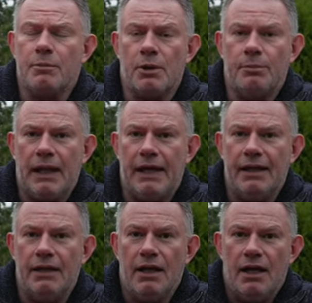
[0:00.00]

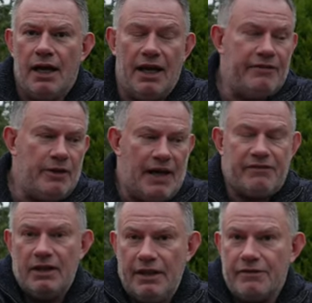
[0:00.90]
complaining if you have
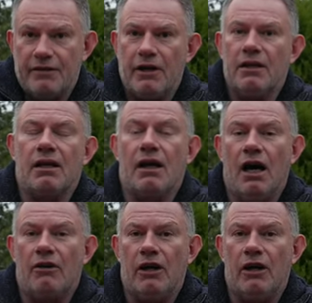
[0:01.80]
to lift the front of the car